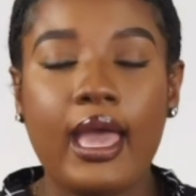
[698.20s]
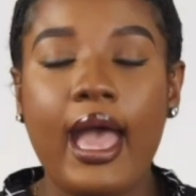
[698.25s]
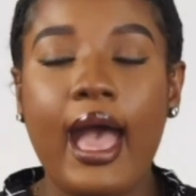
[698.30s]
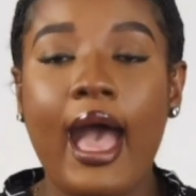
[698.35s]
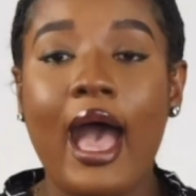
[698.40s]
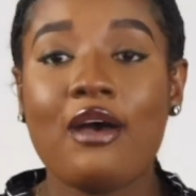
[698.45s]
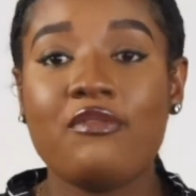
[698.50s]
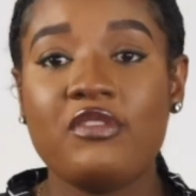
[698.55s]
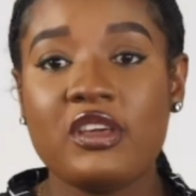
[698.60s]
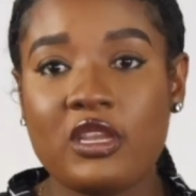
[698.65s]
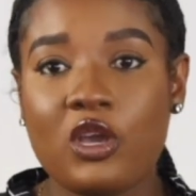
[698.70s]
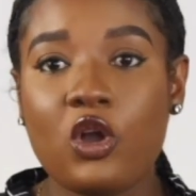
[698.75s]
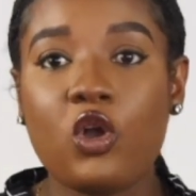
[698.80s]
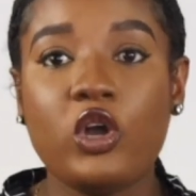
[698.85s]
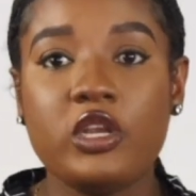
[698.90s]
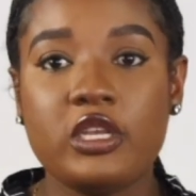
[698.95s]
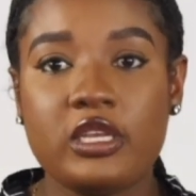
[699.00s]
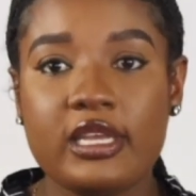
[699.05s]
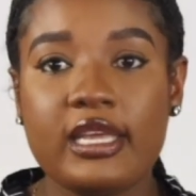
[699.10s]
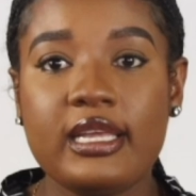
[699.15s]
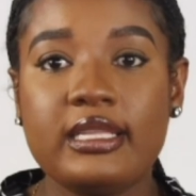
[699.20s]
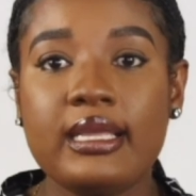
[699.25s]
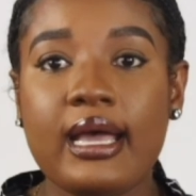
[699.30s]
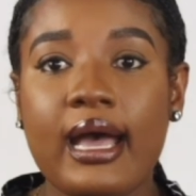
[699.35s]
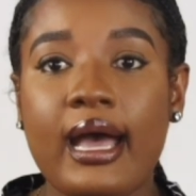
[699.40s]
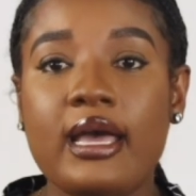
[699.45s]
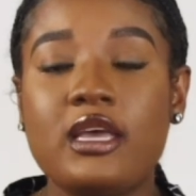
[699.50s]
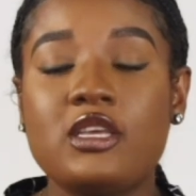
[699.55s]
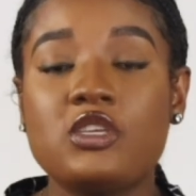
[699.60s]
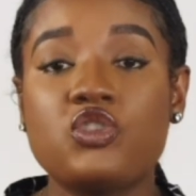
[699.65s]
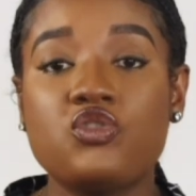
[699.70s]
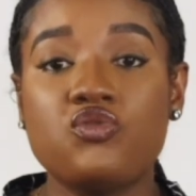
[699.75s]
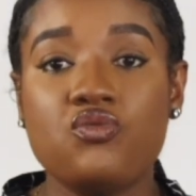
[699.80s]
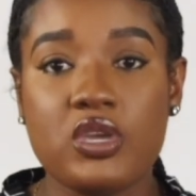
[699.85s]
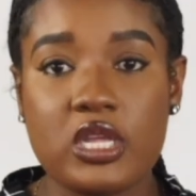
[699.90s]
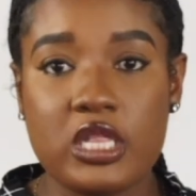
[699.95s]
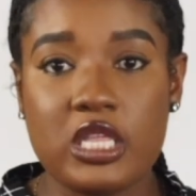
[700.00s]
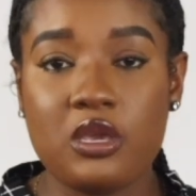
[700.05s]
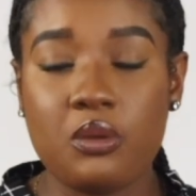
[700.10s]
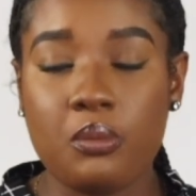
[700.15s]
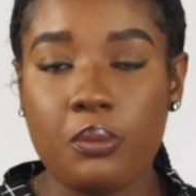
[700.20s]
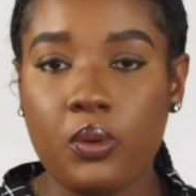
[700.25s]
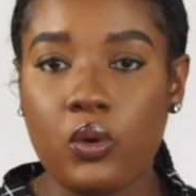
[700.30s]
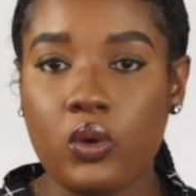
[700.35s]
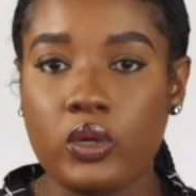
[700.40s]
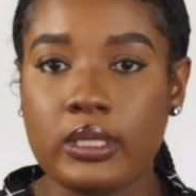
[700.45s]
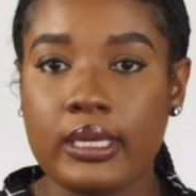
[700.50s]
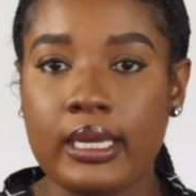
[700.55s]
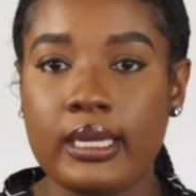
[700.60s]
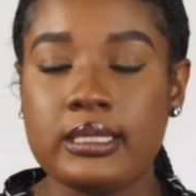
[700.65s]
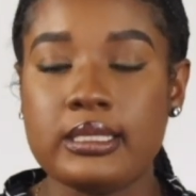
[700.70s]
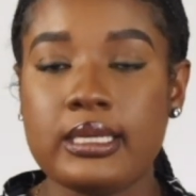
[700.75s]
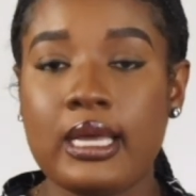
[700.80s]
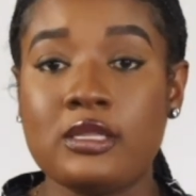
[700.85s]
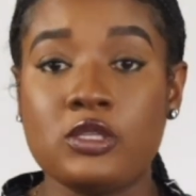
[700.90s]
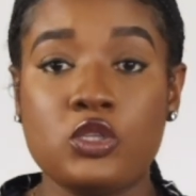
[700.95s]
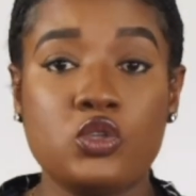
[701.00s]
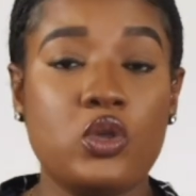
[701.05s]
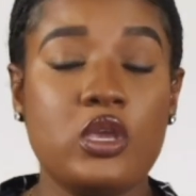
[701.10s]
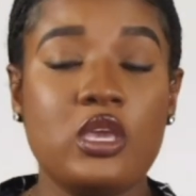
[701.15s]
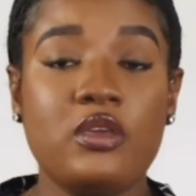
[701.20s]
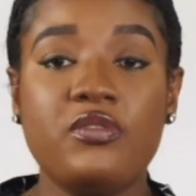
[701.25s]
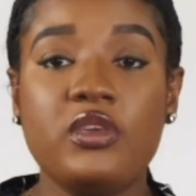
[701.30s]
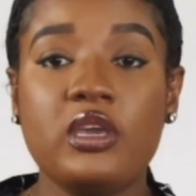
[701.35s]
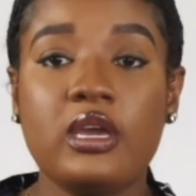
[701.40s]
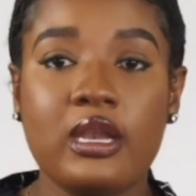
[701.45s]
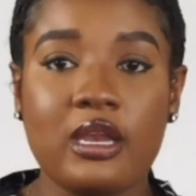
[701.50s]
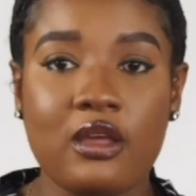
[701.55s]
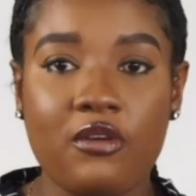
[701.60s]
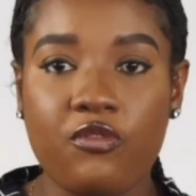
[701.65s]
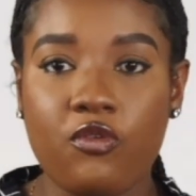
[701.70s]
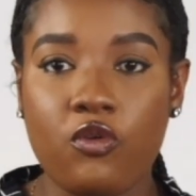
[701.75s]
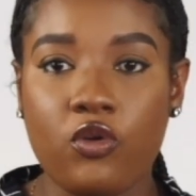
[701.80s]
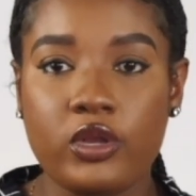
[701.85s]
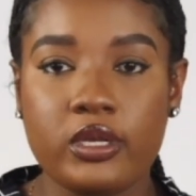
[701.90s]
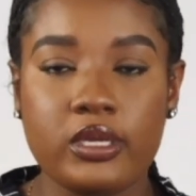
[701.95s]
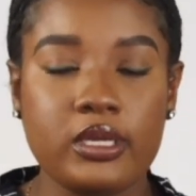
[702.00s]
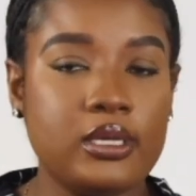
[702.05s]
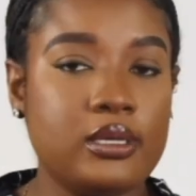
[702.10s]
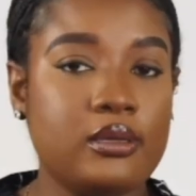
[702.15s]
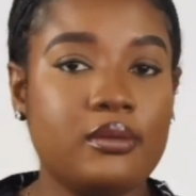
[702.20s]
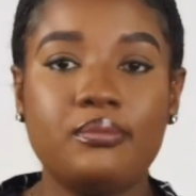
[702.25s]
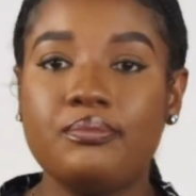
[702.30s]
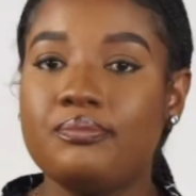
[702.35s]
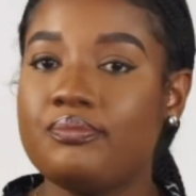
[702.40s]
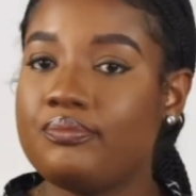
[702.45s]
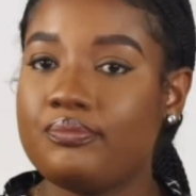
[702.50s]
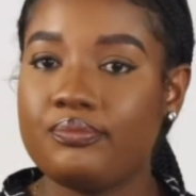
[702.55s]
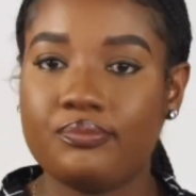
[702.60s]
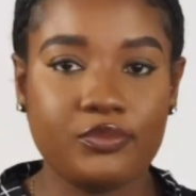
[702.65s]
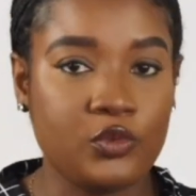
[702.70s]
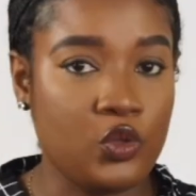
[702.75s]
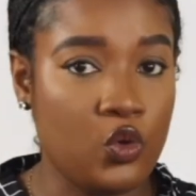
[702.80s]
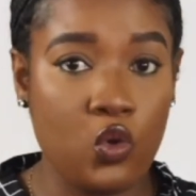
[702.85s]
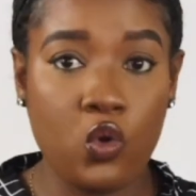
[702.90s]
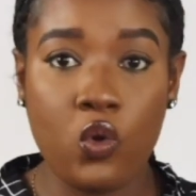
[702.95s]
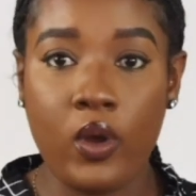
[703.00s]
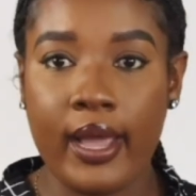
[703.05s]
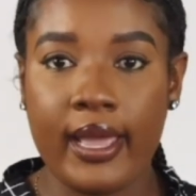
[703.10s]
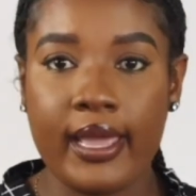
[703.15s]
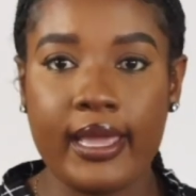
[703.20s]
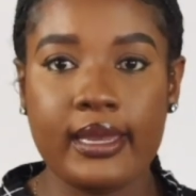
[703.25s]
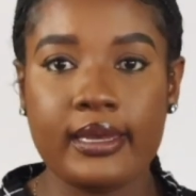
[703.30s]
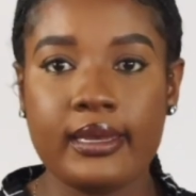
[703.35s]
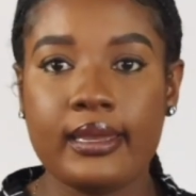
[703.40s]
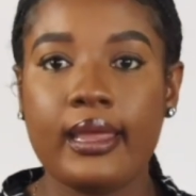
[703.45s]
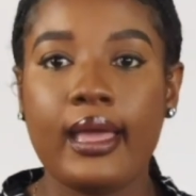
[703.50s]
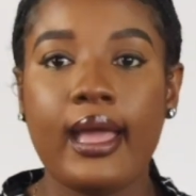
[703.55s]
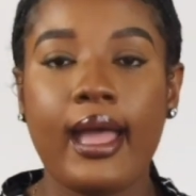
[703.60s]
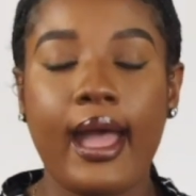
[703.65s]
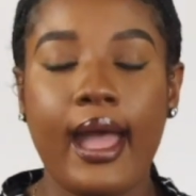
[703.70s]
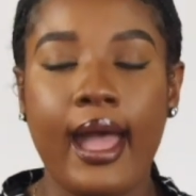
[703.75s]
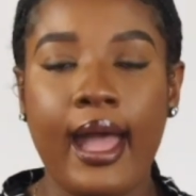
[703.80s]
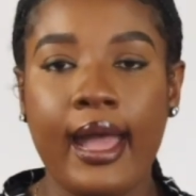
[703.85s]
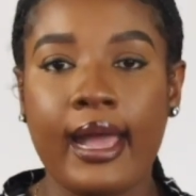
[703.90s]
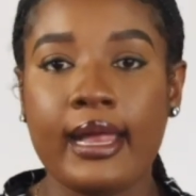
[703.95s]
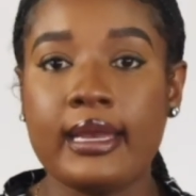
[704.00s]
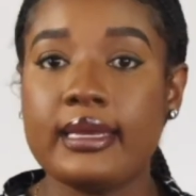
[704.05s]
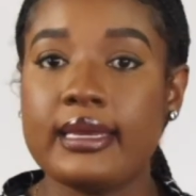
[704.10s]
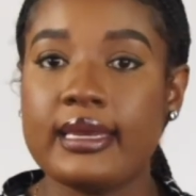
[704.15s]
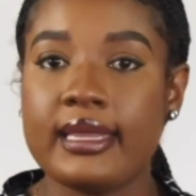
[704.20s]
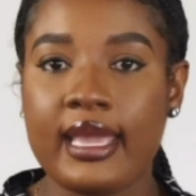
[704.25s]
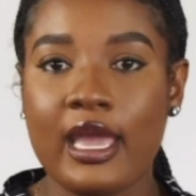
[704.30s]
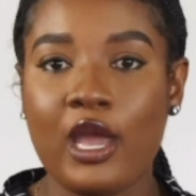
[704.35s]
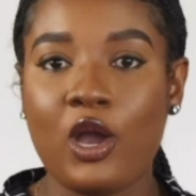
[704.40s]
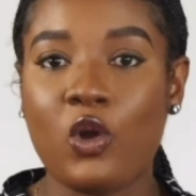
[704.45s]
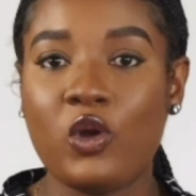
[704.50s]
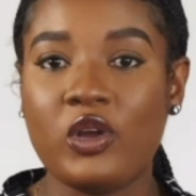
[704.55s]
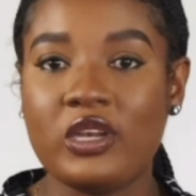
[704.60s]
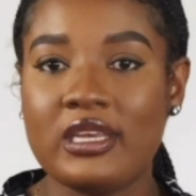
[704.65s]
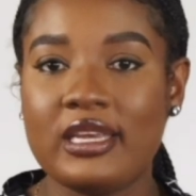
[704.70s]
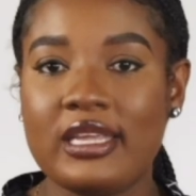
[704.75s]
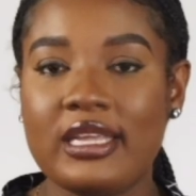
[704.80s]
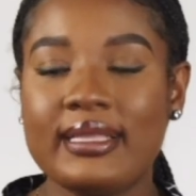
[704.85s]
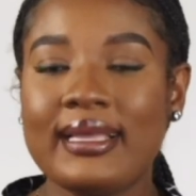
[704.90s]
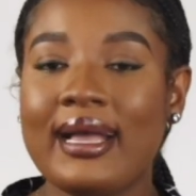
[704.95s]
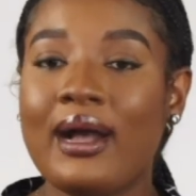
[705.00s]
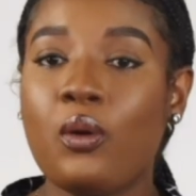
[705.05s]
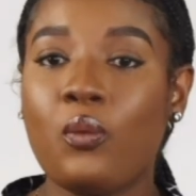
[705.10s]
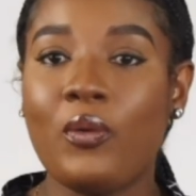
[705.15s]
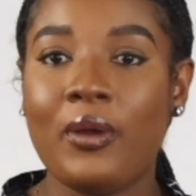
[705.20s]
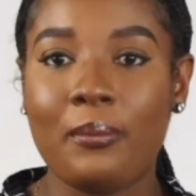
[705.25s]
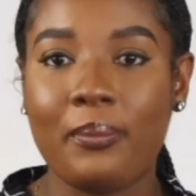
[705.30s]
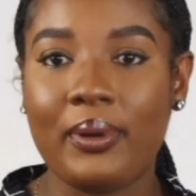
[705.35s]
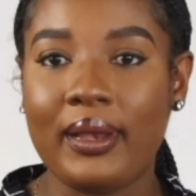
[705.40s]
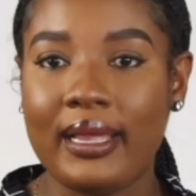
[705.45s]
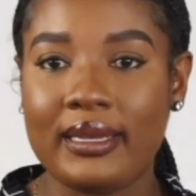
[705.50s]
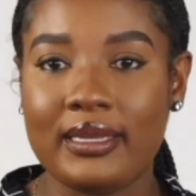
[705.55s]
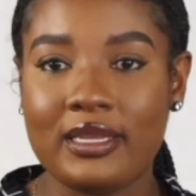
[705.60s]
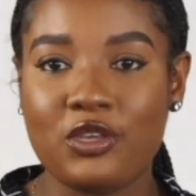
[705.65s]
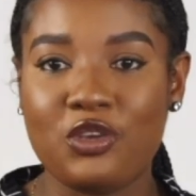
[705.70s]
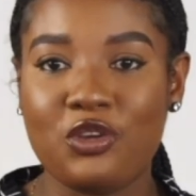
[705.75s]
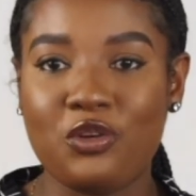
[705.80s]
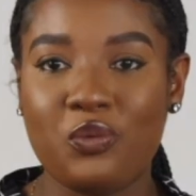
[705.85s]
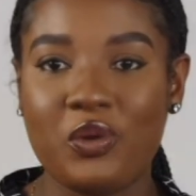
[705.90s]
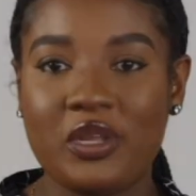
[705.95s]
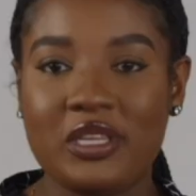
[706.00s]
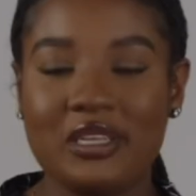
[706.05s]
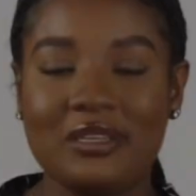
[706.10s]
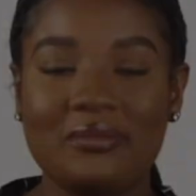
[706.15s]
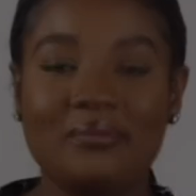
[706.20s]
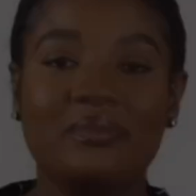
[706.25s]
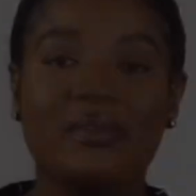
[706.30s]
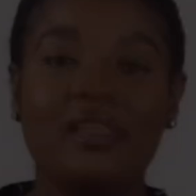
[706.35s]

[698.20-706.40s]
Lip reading: having a coordinator is really important. And so if you can afford it, go ahead and get a coordinator when planning your wedding.